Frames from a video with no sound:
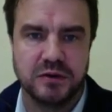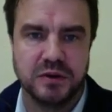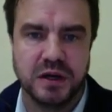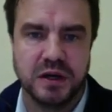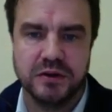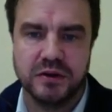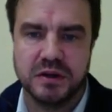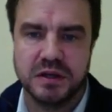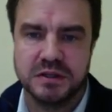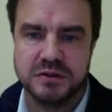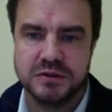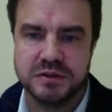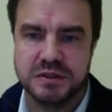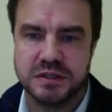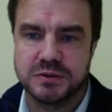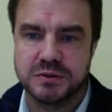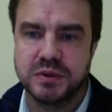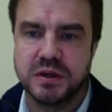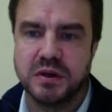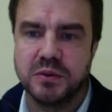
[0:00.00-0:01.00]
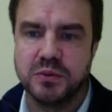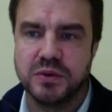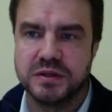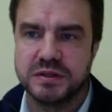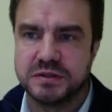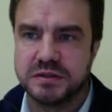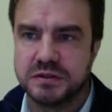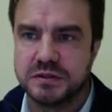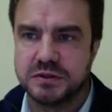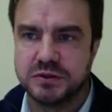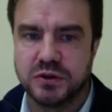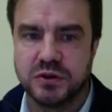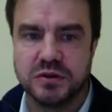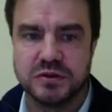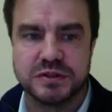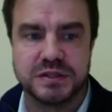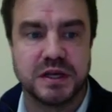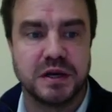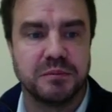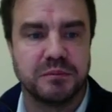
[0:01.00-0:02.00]
to other countries as well with
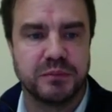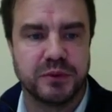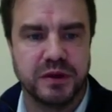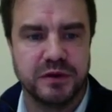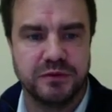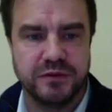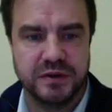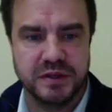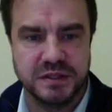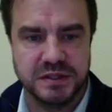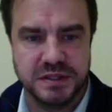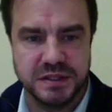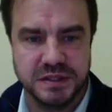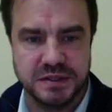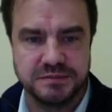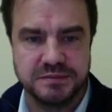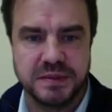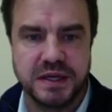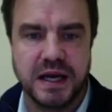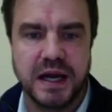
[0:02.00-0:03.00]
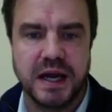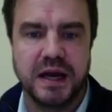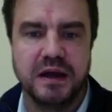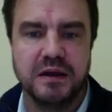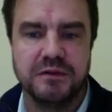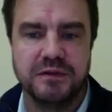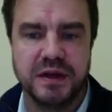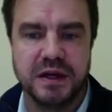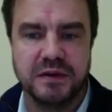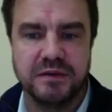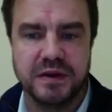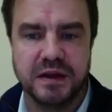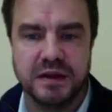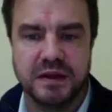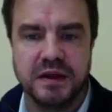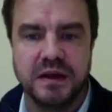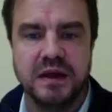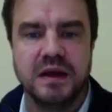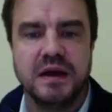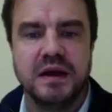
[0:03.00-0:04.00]
strong son preferences. And I think that